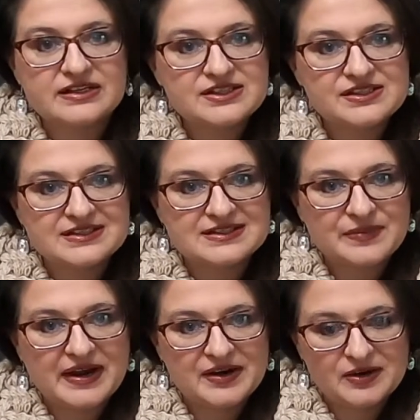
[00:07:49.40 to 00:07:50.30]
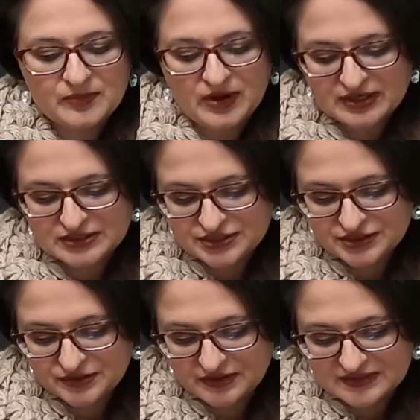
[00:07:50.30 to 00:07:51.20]
dish, this buyer bought
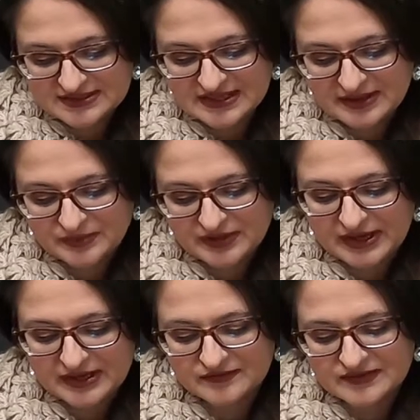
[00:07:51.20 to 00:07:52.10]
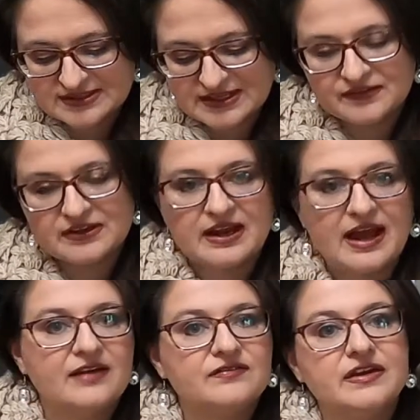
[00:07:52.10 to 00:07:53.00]
2 of the same plate of the
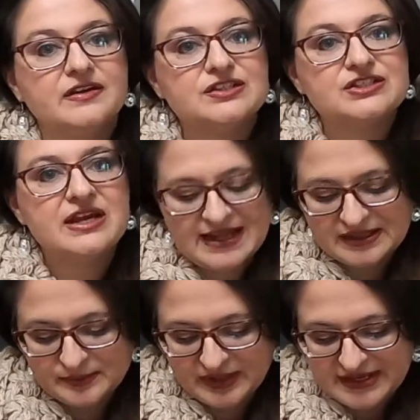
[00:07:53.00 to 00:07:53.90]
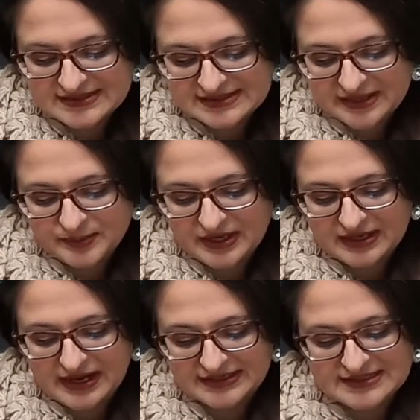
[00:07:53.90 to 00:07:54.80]
7.5-inch salad plates. They paid
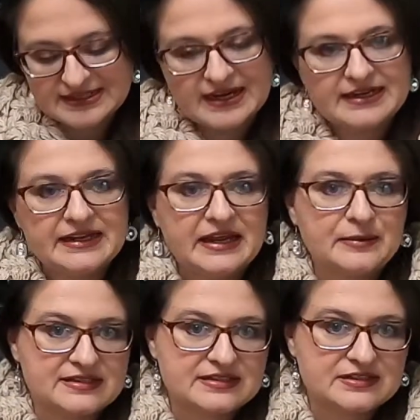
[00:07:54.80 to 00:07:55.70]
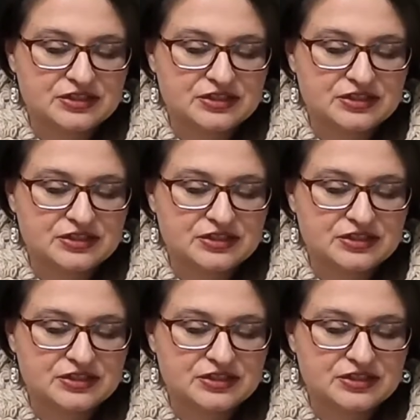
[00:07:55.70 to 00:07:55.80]
$19.98 plus